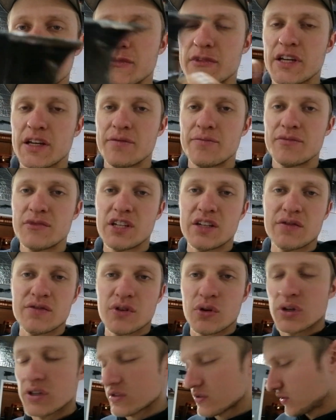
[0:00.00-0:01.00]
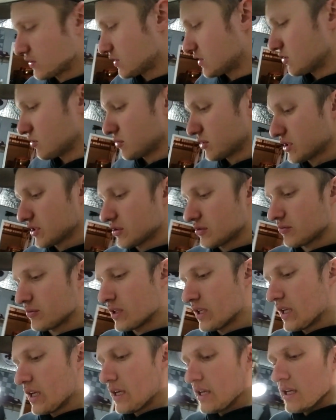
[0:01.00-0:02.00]
Yeah, didn't focus, it's no big deal.
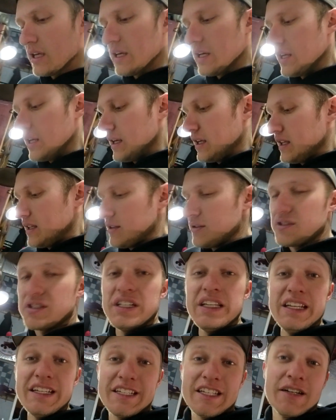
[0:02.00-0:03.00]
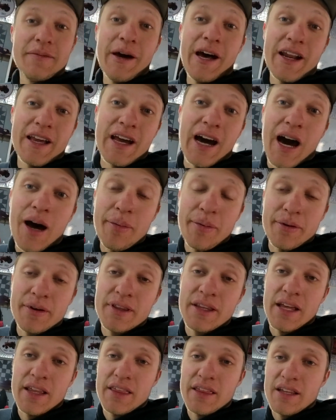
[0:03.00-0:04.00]
There's a decent amount of copper
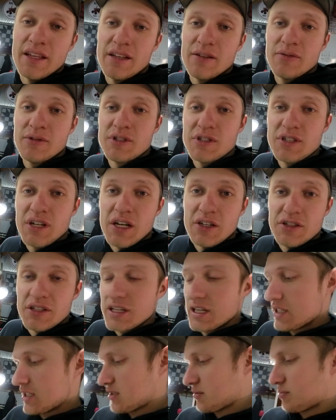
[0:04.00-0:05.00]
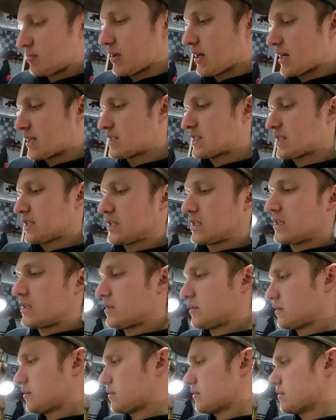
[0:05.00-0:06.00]
in that thing, which is actually kind of surprising.
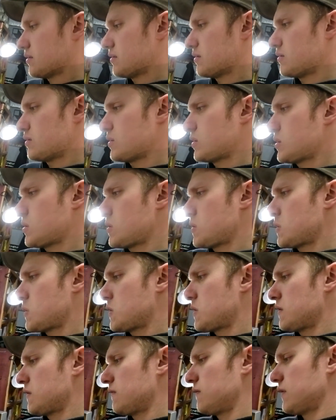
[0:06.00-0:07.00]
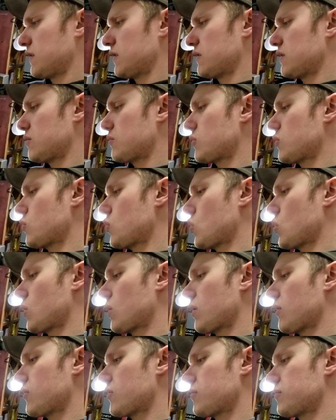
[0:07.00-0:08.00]
Figured there'd be
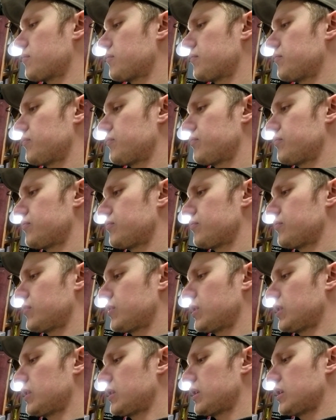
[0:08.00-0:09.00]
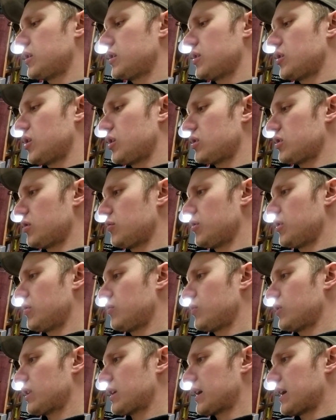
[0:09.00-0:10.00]
more of it, but
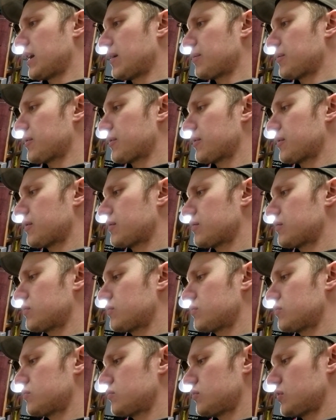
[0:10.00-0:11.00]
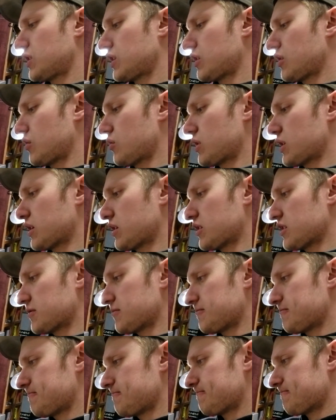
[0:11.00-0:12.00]
aluminum with copper with a coating on
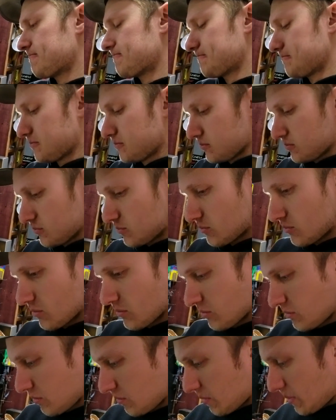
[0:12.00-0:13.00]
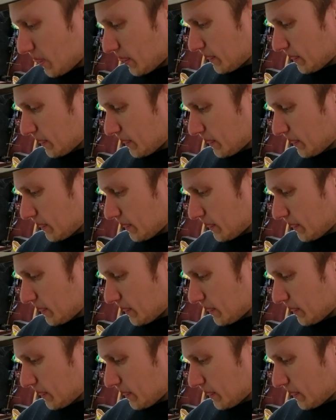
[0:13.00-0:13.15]
it.